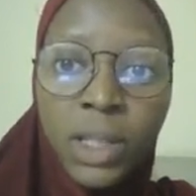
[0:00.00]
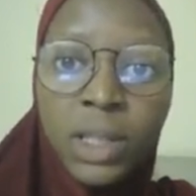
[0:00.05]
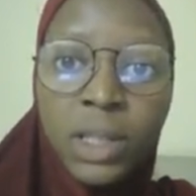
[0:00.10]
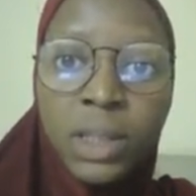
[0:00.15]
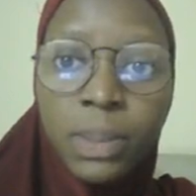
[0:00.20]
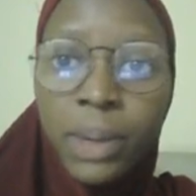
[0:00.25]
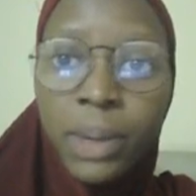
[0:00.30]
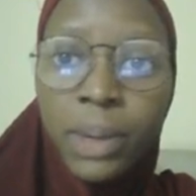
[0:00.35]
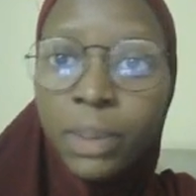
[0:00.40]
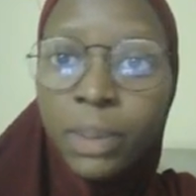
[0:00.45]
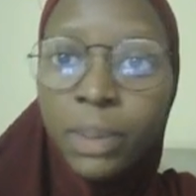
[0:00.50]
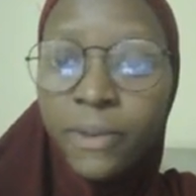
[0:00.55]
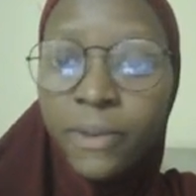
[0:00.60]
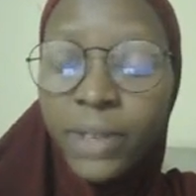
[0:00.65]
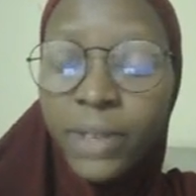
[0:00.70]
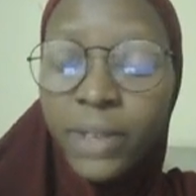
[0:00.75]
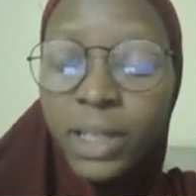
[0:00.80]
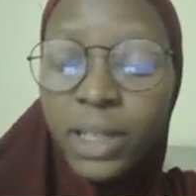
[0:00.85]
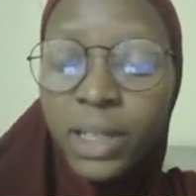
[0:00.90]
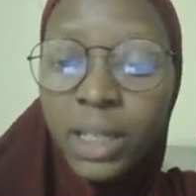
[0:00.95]
by
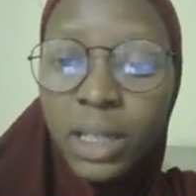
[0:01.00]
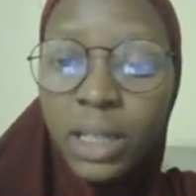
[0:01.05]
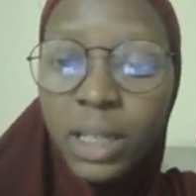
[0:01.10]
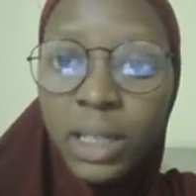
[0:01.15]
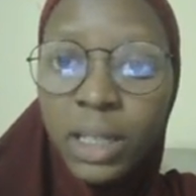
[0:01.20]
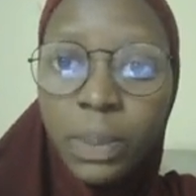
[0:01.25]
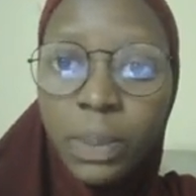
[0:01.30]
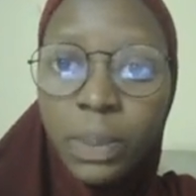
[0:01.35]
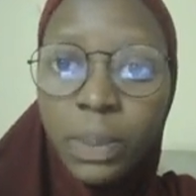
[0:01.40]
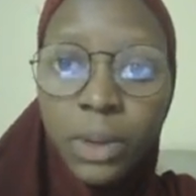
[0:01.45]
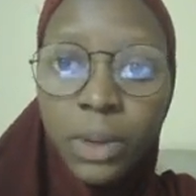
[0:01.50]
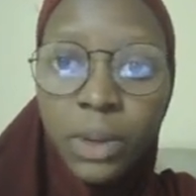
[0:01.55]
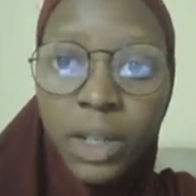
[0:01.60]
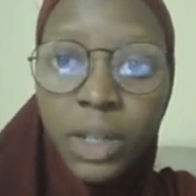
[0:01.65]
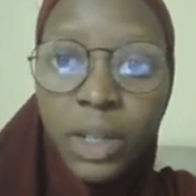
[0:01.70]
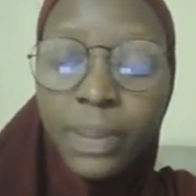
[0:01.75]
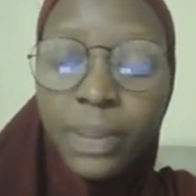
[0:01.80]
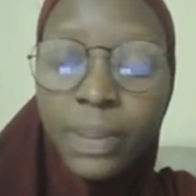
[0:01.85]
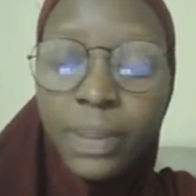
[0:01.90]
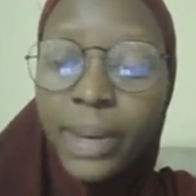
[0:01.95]
preventing the blocking
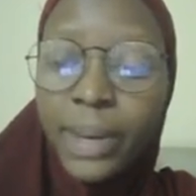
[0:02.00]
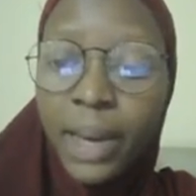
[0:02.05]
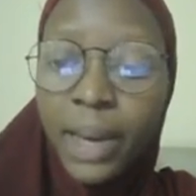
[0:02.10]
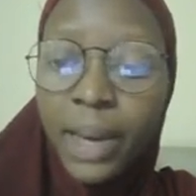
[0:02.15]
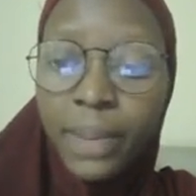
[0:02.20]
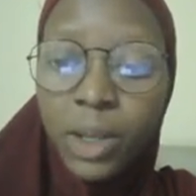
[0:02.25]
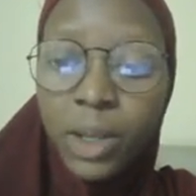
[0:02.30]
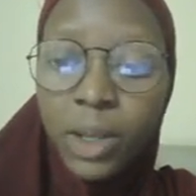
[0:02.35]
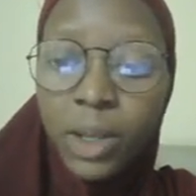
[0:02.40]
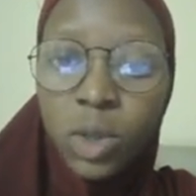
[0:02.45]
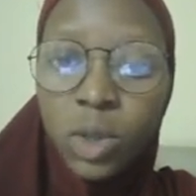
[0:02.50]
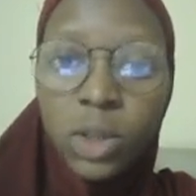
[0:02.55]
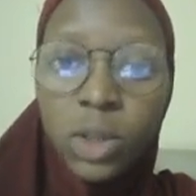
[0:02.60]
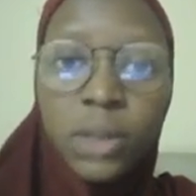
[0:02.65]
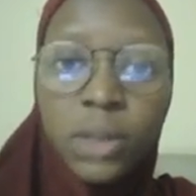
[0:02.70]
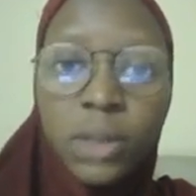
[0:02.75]
by Amazon.